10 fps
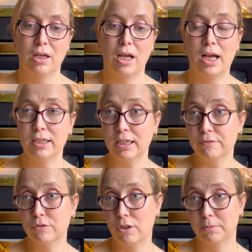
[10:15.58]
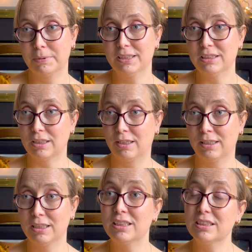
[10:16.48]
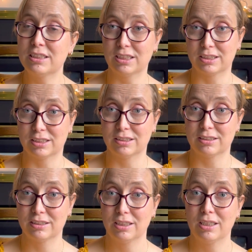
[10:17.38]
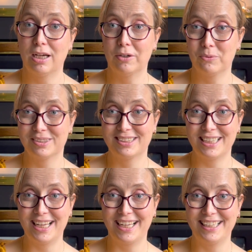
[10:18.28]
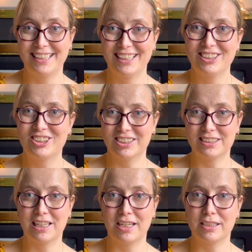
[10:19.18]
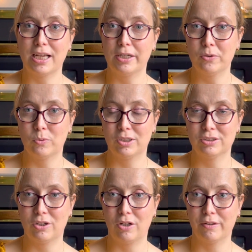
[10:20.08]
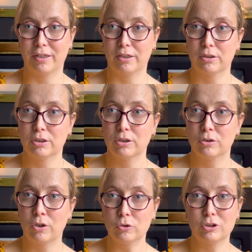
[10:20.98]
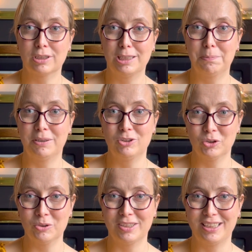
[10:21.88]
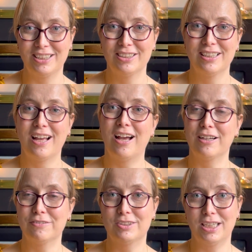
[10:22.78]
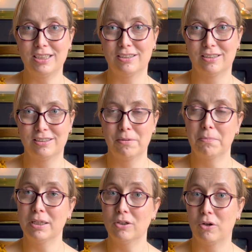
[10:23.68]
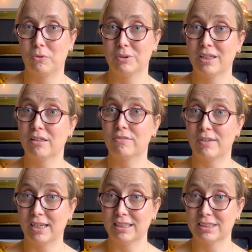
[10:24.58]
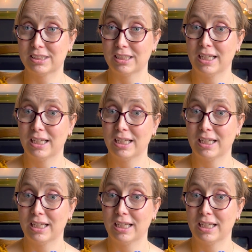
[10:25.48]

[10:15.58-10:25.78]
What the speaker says: I have not been entirely consistent. I will say, just like anyone on their kosher keeping journey, I have taken my own advice,